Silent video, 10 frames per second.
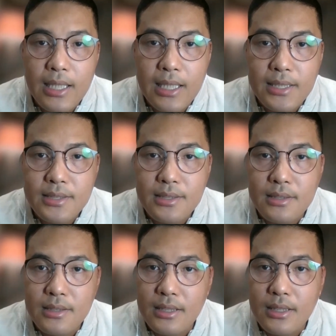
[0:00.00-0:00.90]
and
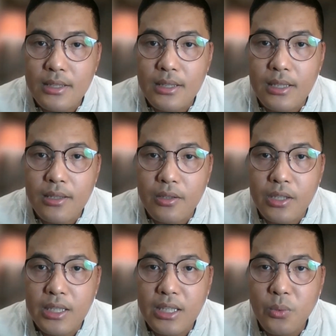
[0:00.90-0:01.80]
in
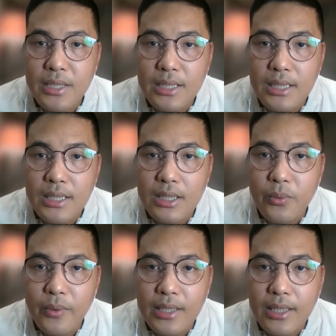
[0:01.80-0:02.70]
early
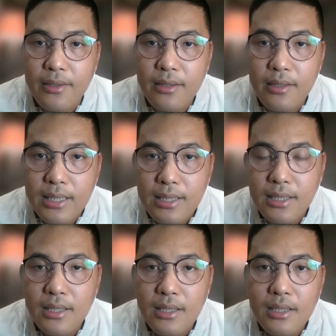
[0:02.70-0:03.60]

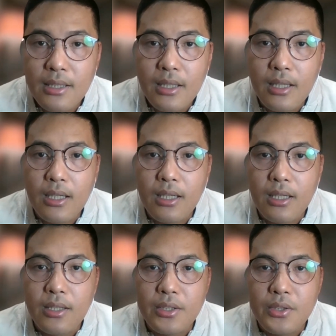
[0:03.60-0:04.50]
2023
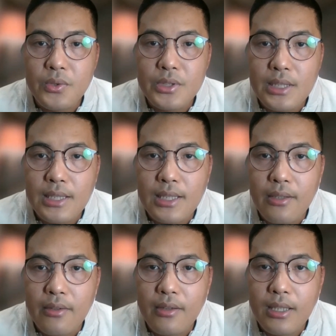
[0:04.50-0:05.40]
using
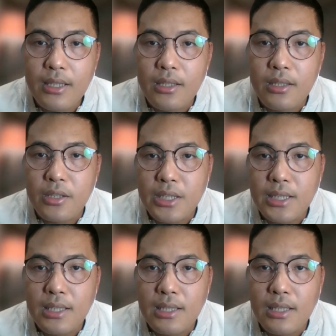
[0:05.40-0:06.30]
the
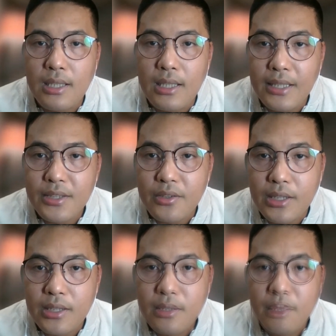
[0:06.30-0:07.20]
aerial
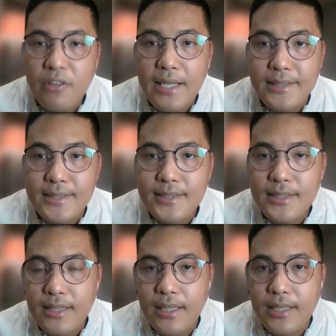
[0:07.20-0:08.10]
laser device.